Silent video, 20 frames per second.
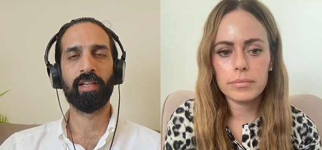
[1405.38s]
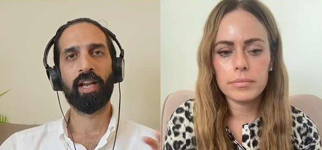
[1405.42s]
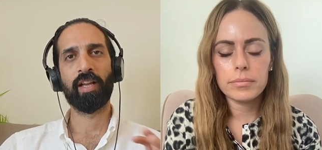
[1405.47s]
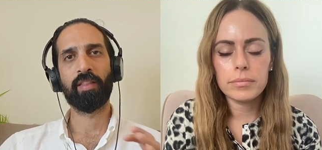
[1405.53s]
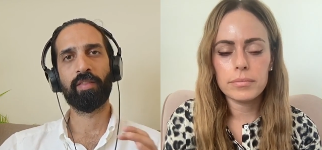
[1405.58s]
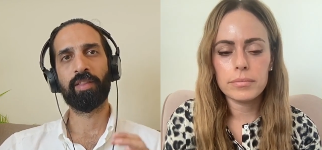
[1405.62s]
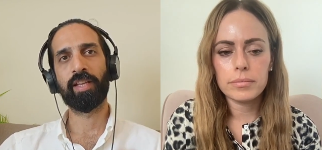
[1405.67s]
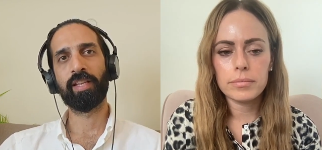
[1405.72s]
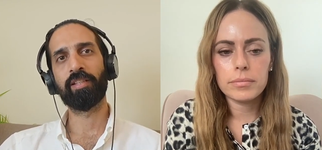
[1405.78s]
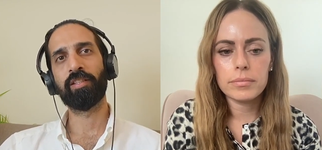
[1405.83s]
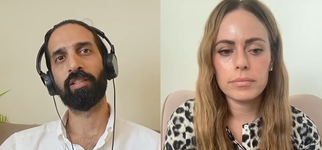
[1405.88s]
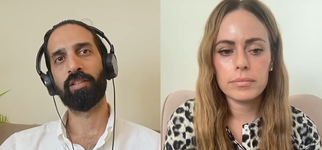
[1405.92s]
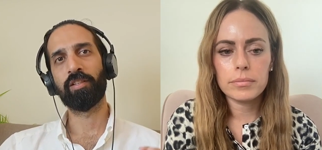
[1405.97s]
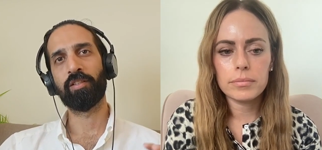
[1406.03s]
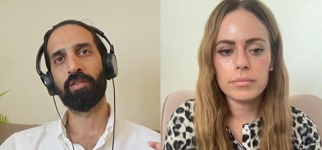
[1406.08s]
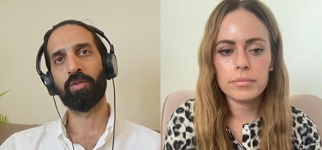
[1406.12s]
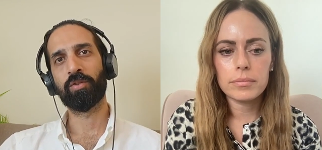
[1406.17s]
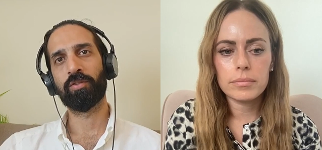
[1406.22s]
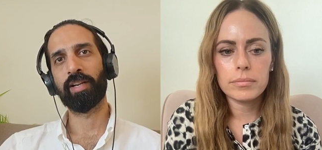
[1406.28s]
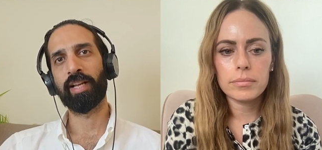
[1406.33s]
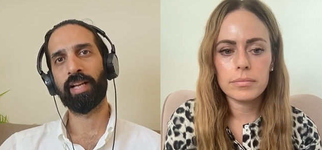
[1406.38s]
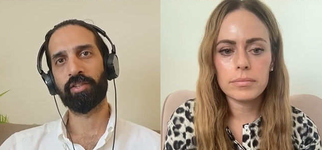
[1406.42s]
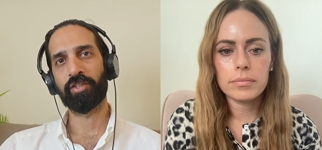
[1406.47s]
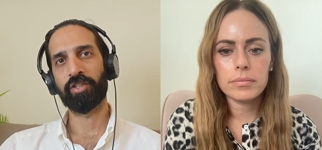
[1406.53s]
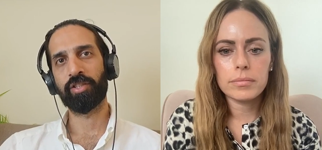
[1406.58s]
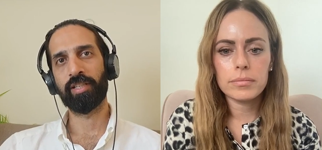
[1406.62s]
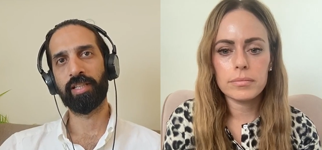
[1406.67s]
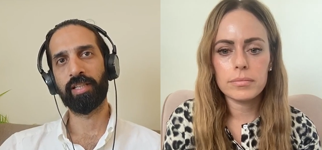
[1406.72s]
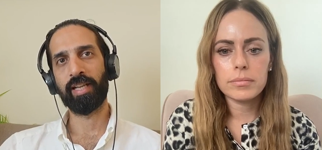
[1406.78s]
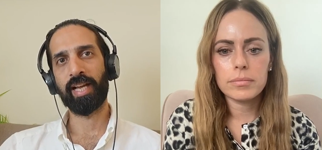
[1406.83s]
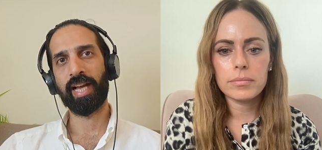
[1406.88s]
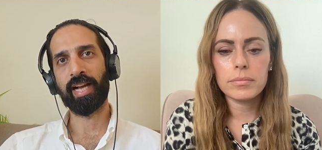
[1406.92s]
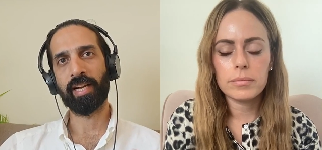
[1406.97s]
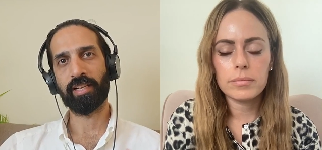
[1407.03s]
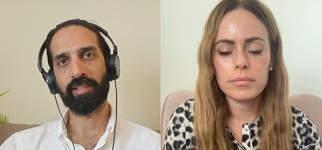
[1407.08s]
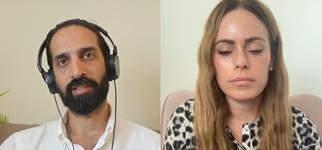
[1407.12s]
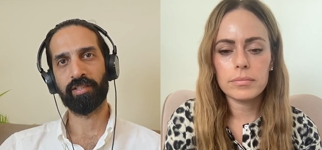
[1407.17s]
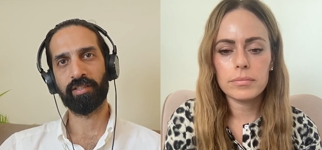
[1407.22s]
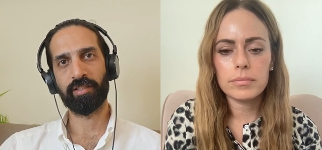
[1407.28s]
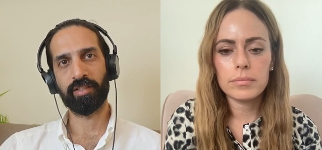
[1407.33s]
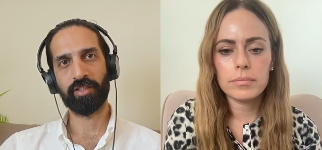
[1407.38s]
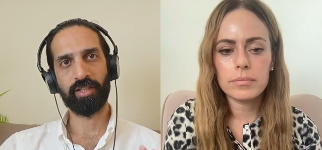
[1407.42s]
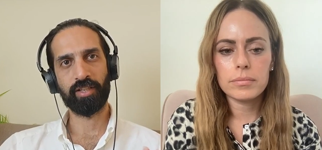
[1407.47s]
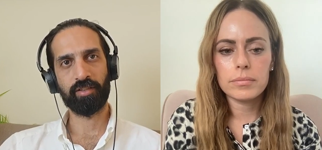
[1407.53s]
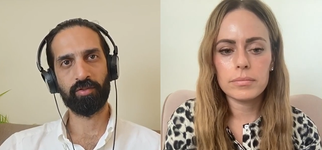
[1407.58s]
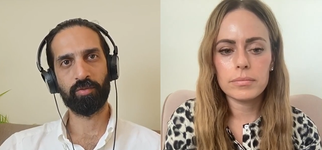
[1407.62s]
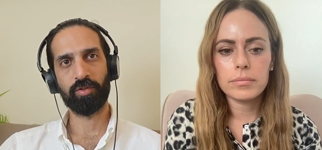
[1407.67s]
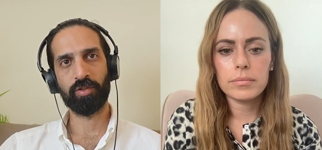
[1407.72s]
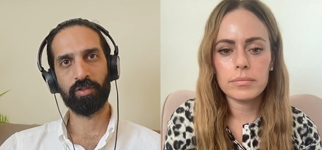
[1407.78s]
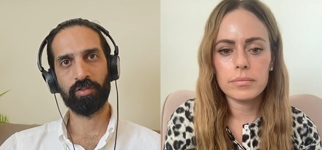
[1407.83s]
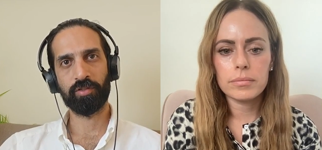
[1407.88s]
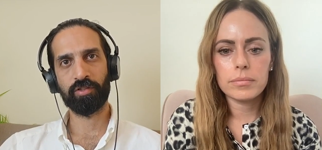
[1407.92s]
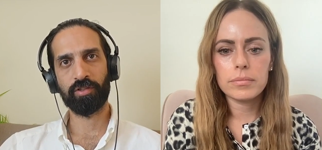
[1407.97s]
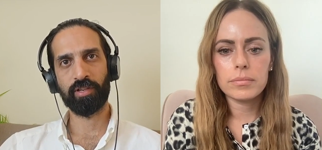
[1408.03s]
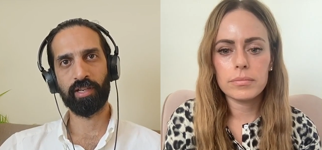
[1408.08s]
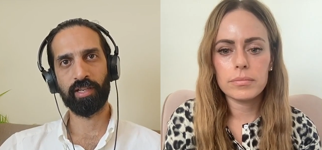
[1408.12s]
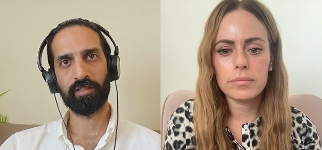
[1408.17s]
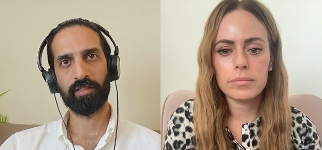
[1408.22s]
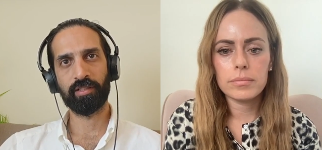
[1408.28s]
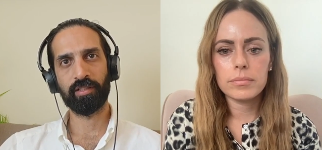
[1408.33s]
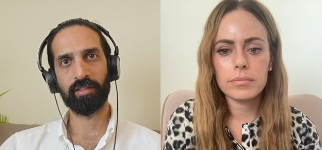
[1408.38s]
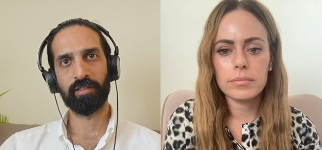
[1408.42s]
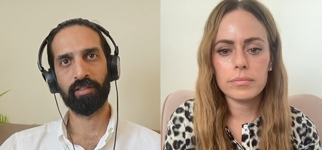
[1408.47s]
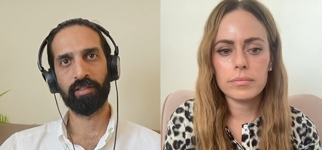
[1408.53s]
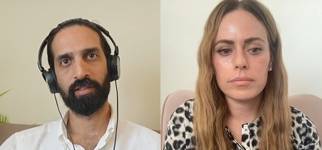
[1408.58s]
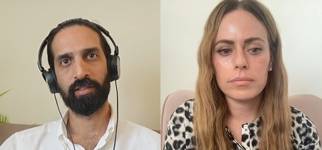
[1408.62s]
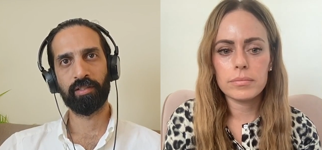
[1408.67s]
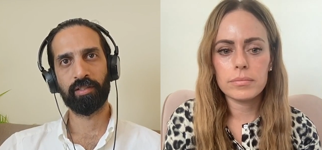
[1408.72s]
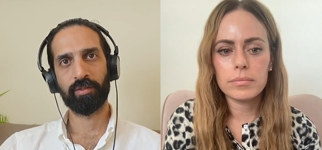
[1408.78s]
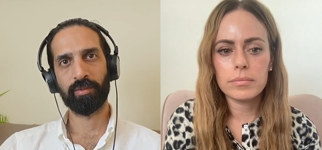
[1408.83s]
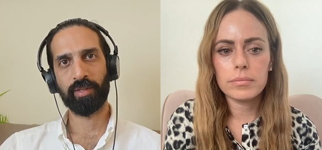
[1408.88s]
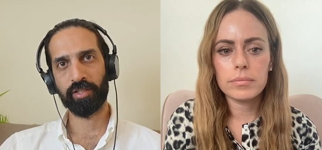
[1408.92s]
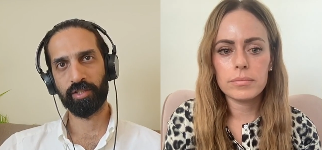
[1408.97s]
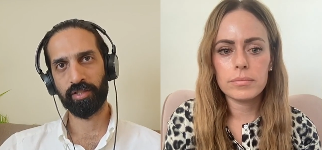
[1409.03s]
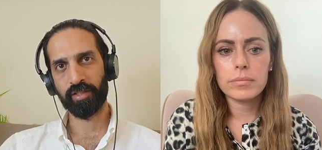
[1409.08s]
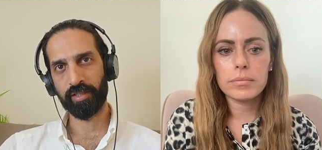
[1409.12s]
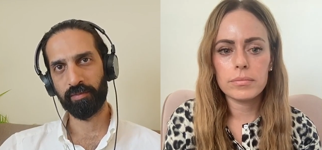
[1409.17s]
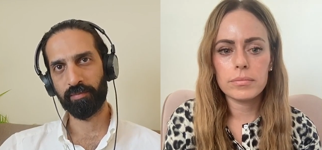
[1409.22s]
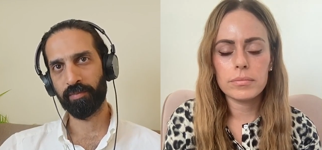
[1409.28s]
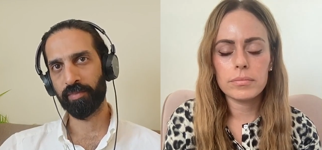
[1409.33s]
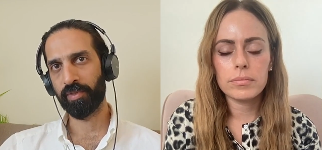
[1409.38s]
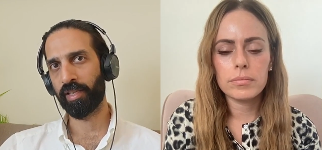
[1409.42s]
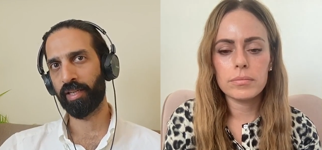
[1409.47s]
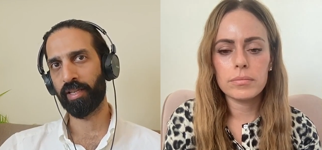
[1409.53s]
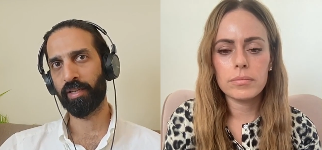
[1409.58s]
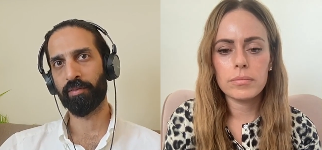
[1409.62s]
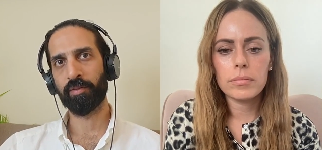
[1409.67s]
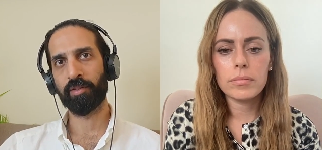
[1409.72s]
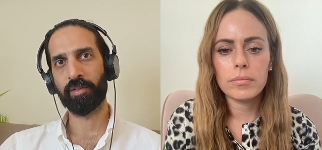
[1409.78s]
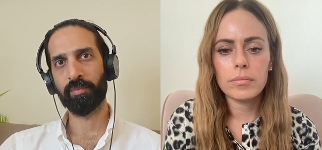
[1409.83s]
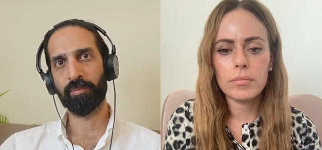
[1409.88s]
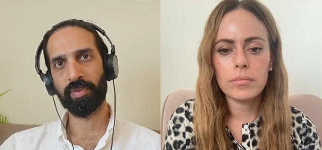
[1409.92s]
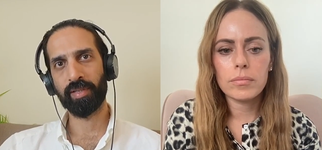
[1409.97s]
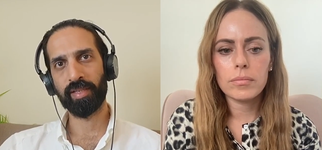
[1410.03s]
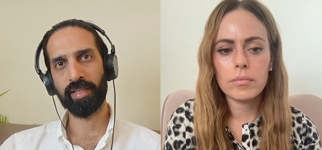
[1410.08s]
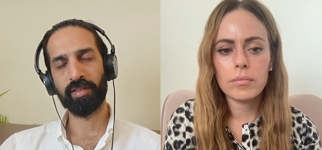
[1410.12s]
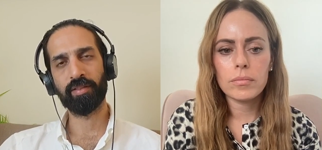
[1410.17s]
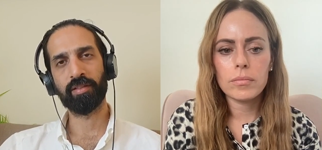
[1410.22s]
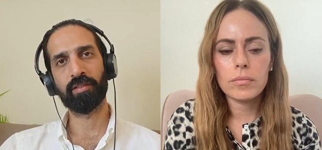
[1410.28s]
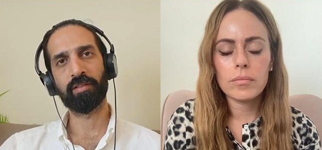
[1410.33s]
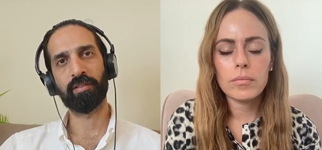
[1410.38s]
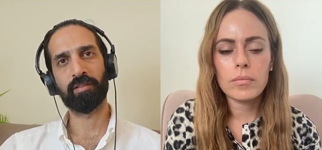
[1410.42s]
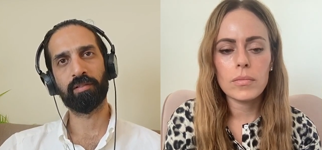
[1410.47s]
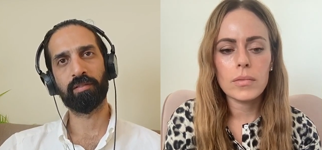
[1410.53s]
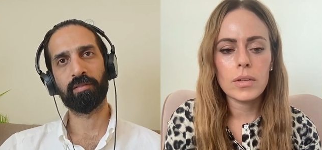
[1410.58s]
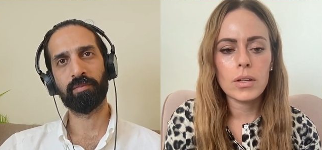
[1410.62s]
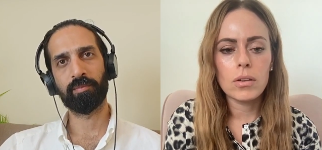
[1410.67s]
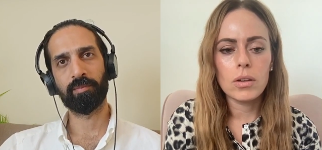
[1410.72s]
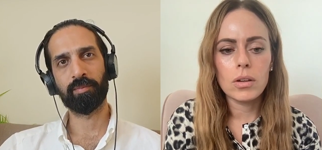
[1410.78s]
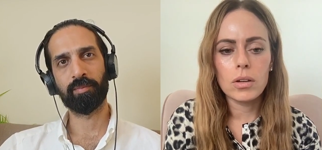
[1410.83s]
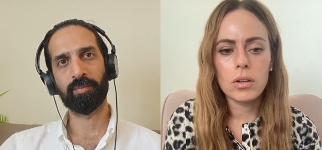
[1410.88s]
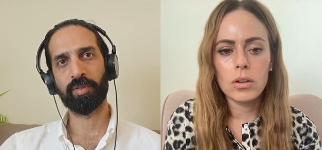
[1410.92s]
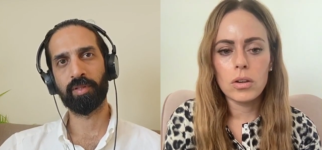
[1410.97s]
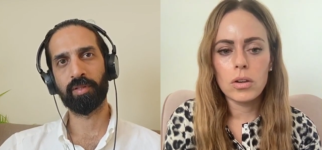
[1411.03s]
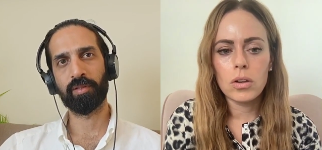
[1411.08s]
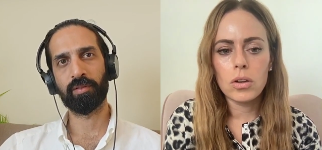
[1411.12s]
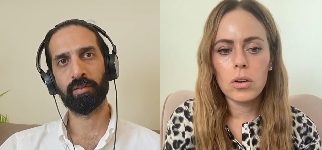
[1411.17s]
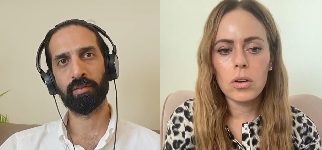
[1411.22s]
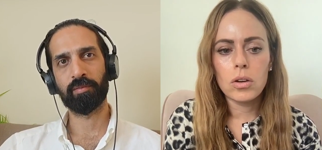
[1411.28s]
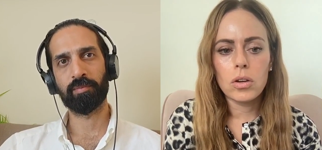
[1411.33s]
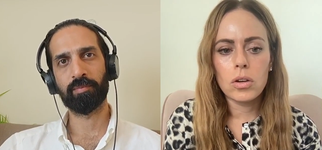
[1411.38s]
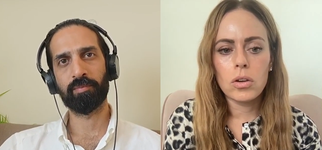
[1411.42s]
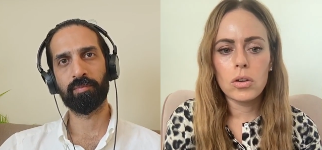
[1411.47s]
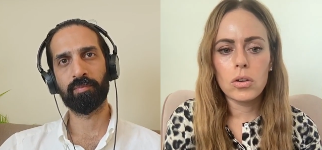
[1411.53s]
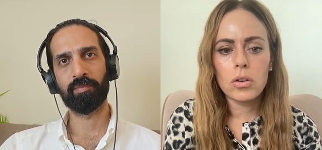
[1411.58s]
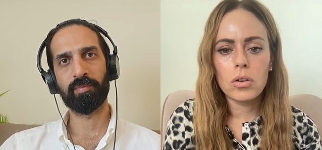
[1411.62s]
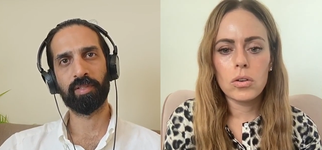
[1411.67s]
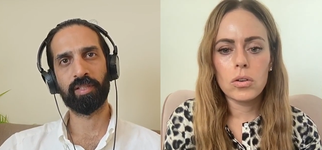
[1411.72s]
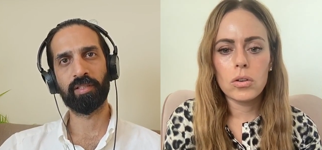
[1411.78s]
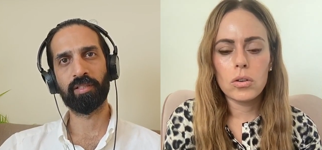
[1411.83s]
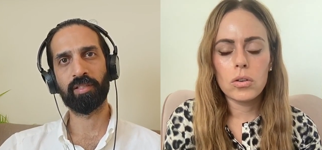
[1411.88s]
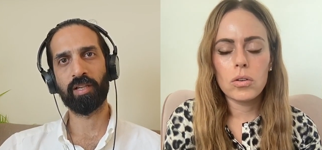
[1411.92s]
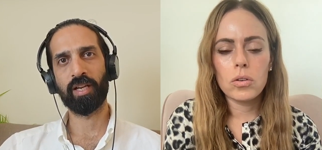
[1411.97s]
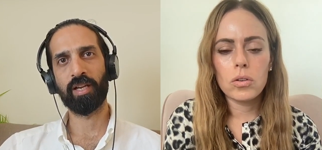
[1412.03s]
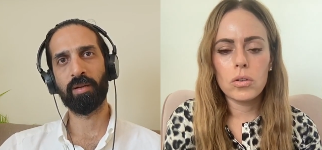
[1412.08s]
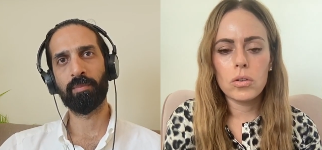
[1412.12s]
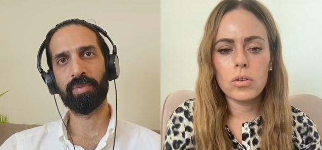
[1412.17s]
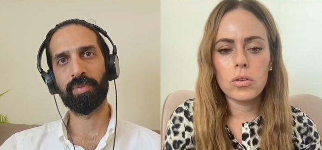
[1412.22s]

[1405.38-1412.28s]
Speaker 1: and then you'll actually act as the general contractor to actually have, complete the the the entire